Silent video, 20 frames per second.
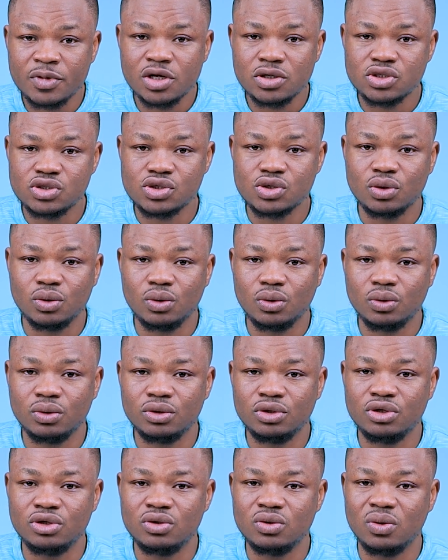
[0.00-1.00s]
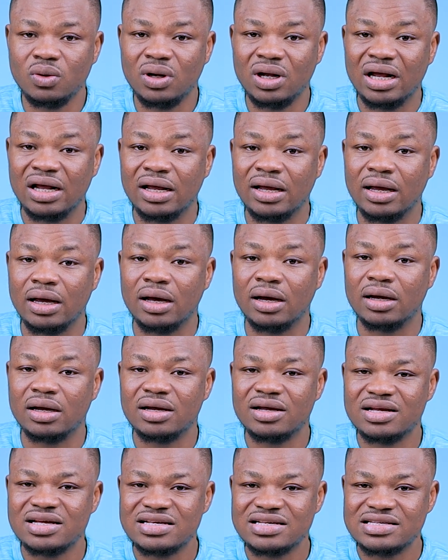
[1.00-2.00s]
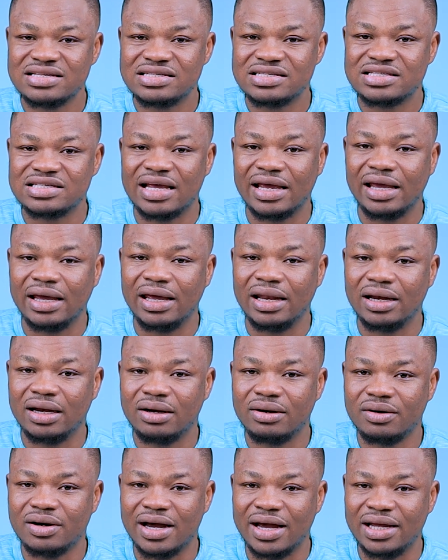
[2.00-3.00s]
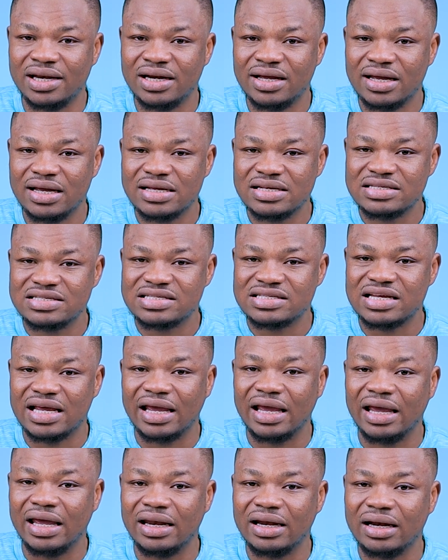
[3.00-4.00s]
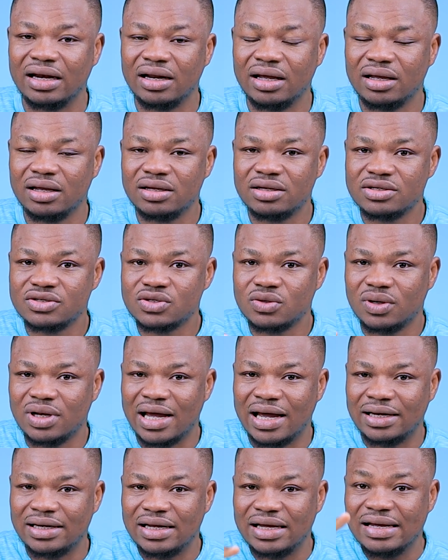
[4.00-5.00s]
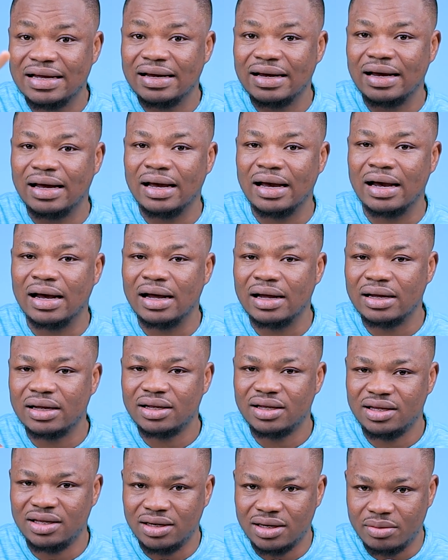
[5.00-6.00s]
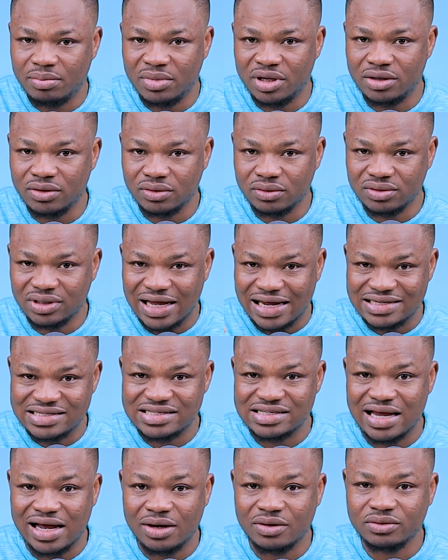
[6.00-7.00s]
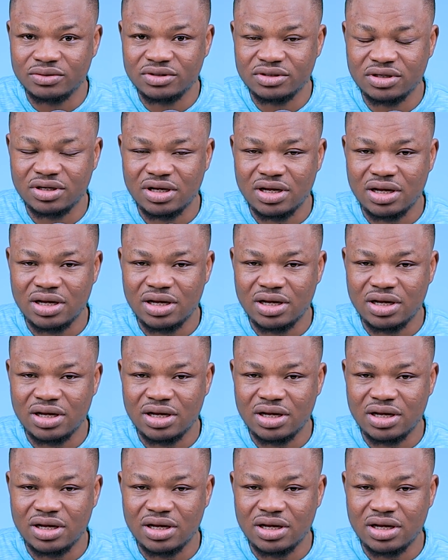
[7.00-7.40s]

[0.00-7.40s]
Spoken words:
So you do singing, right? Singing. So that in the middle, that sound,